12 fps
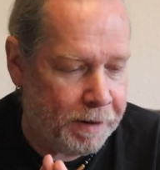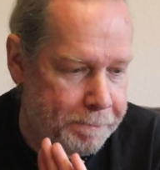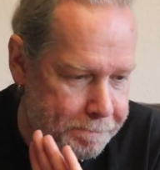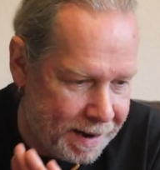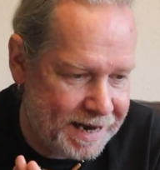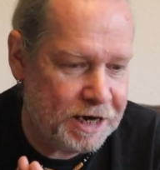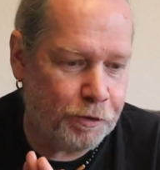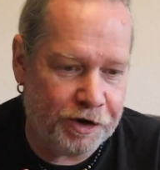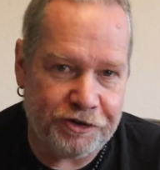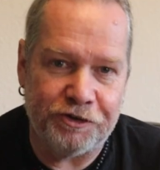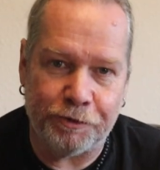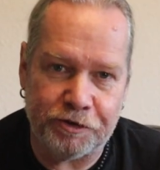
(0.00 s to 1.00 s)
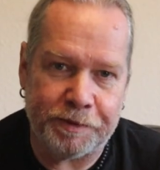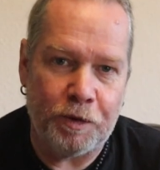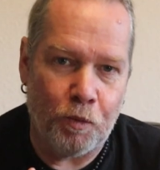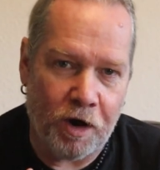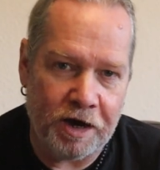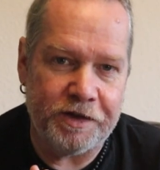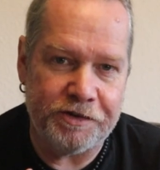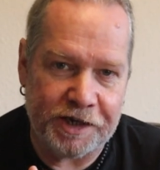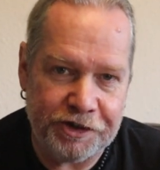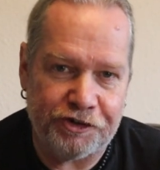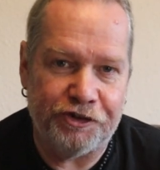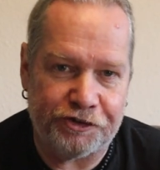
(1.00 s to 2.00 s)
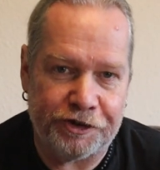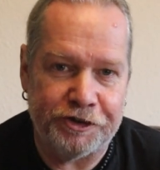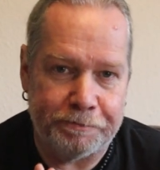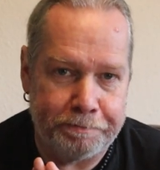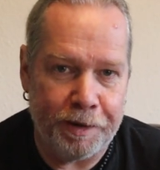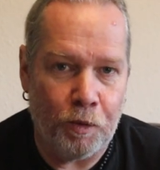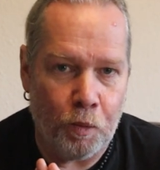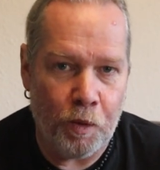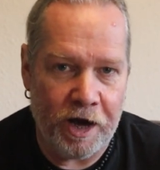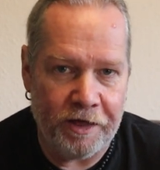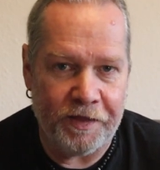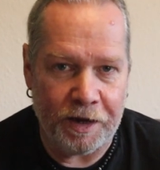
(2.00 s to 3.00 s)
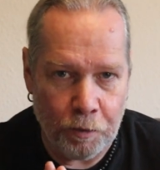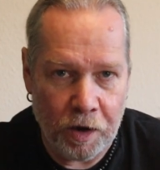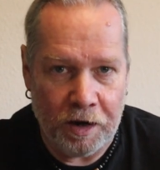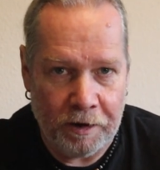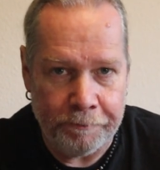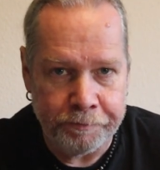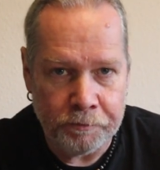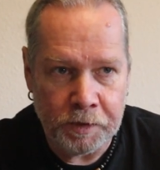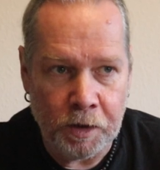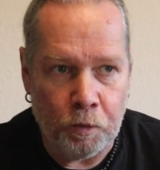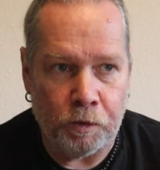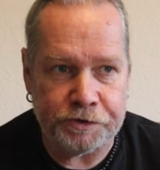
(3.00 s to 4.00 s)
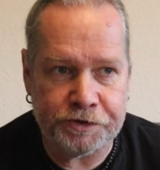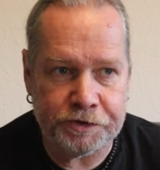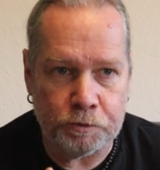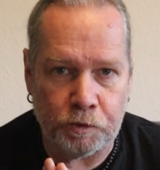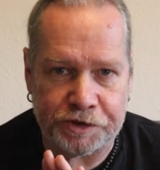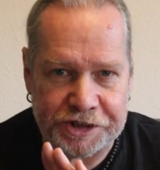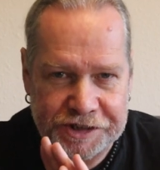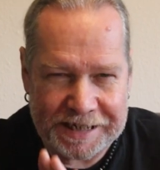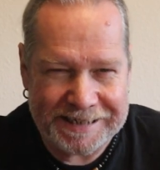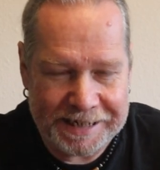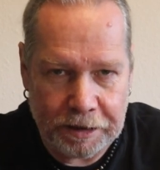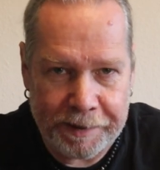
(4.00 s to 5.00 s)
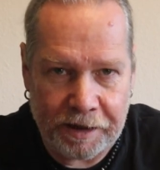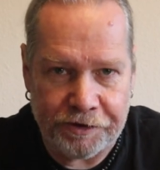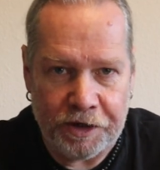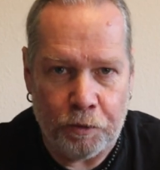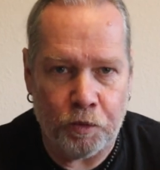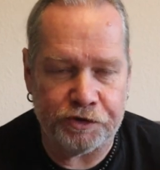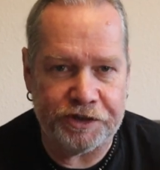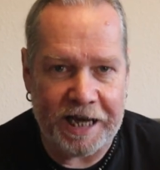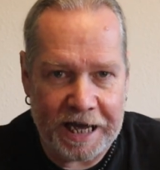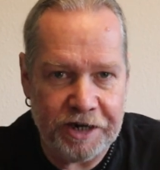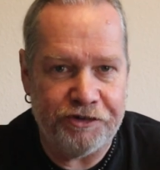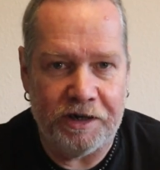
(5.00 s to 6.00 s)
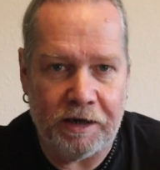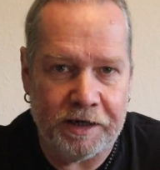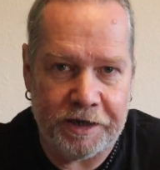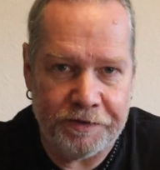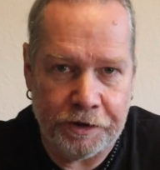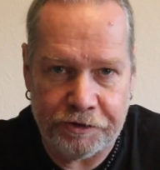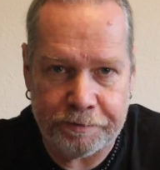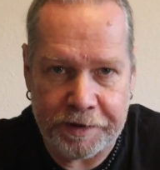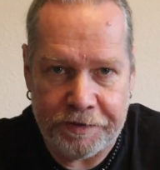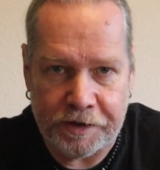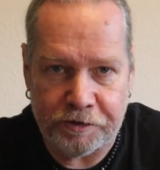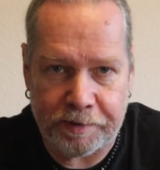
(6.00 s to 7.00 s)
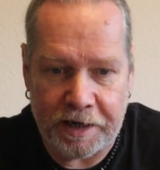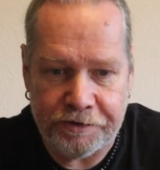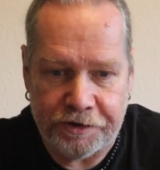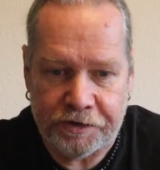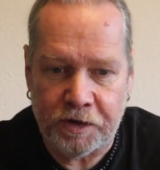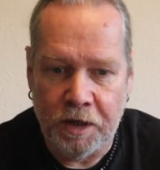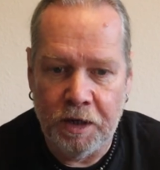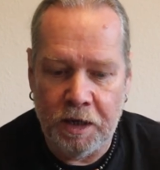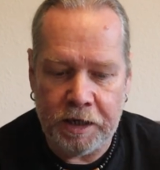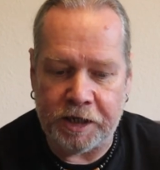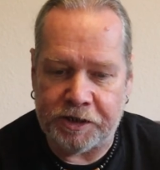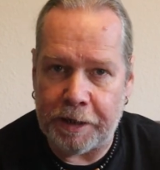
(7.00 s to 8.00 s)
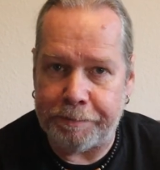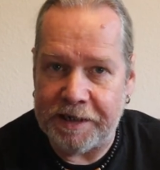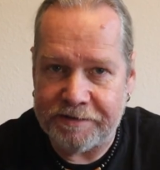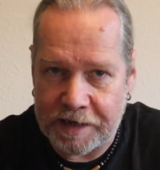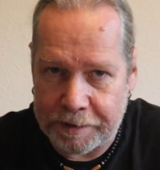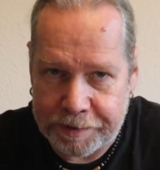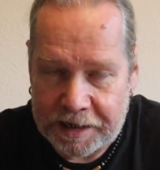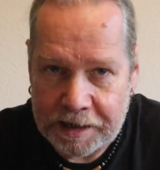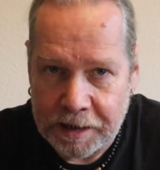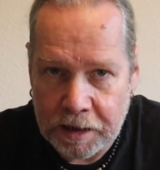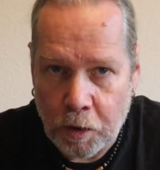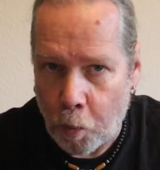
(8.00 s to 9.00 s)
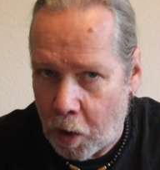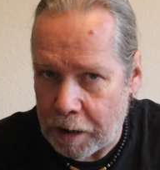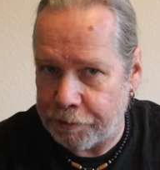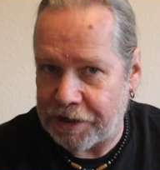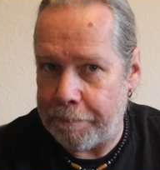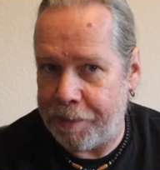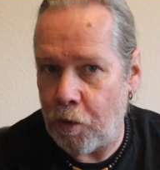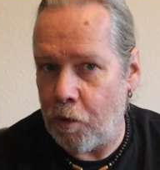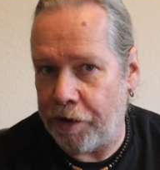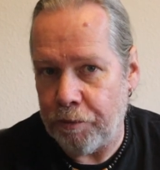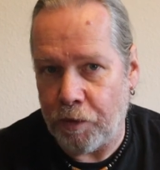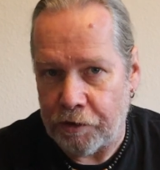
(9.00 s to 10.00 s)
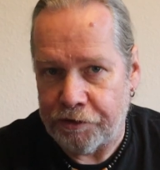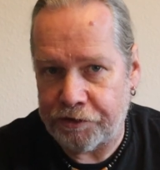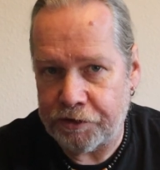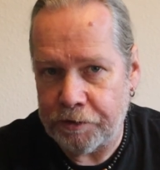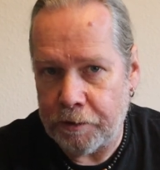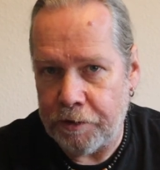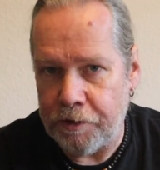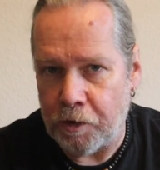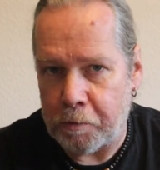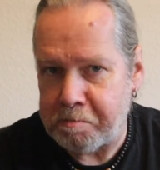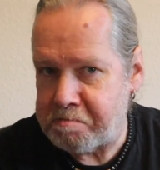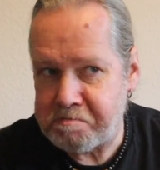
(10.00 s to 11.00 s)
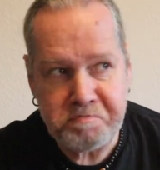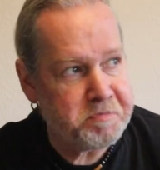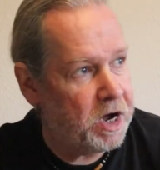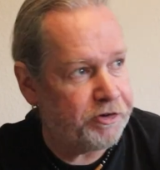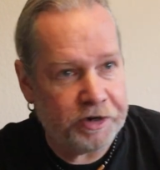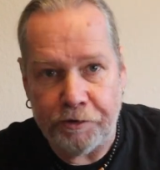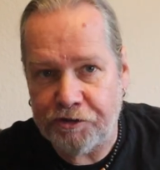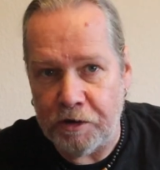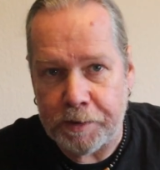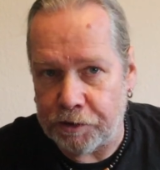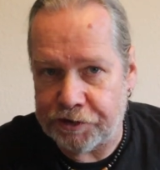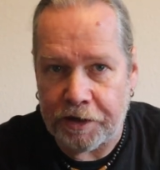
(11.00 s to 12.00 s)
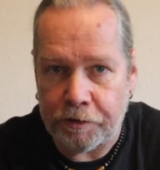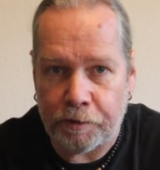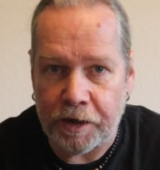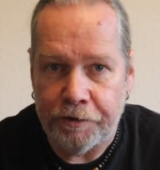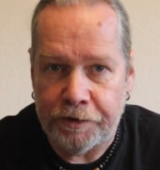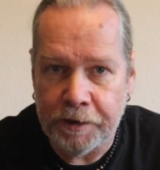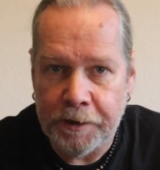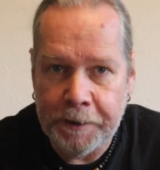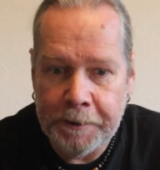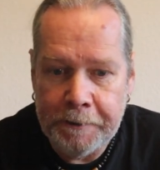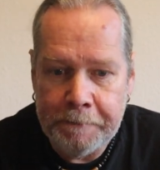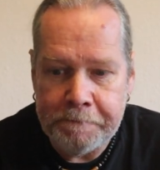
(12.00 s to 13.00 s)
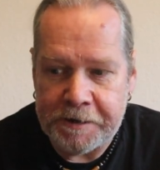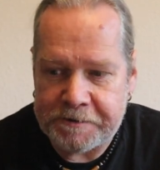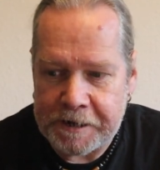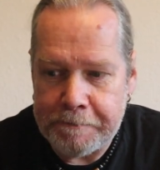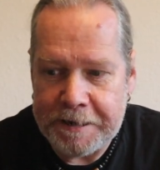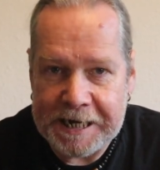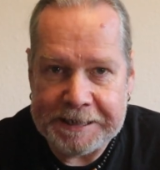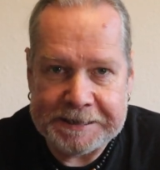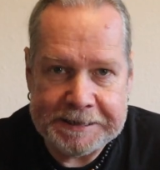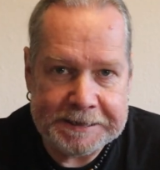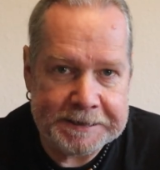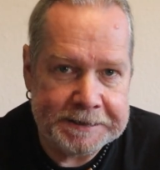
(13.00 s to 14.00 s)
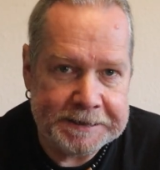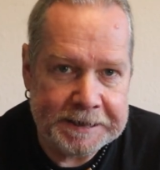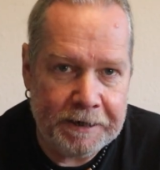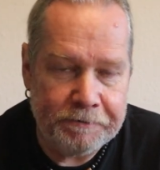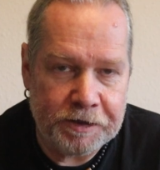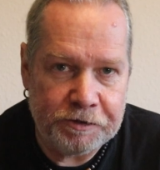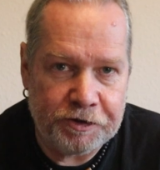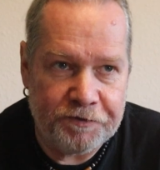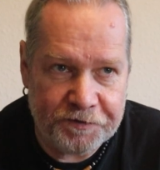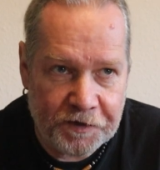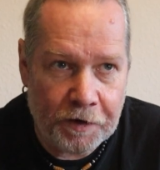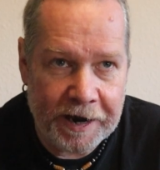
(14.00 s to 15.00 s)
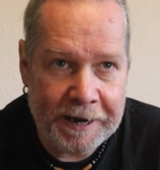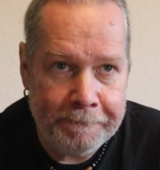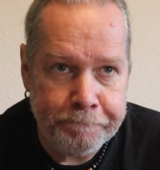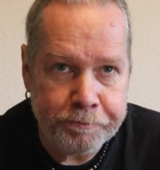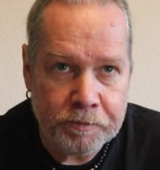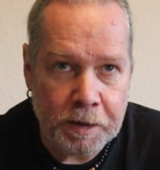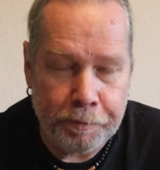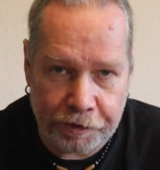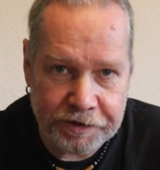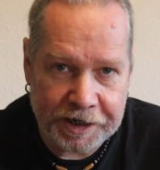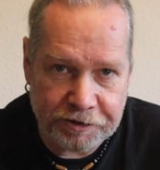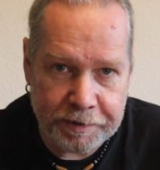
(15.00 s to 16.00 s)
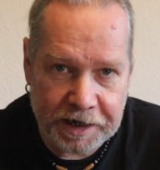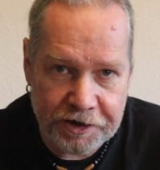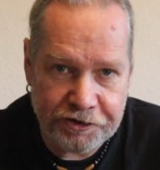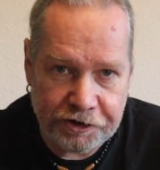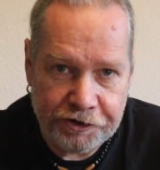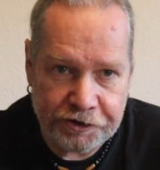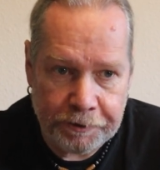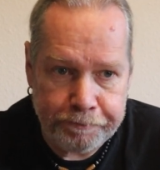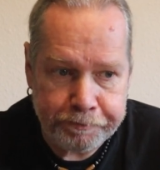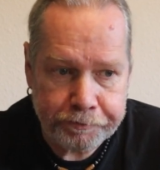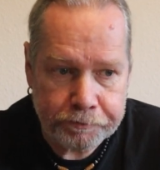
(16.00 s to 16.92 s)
main question's always been, why these ancient sites built where they were? What's aesthetic about it? What's the energy like in those places? Göbekli Tepe, why was that built where it was? Not, I don't know, 2 miles down the road. There's so many ancient sites that defy modern explanations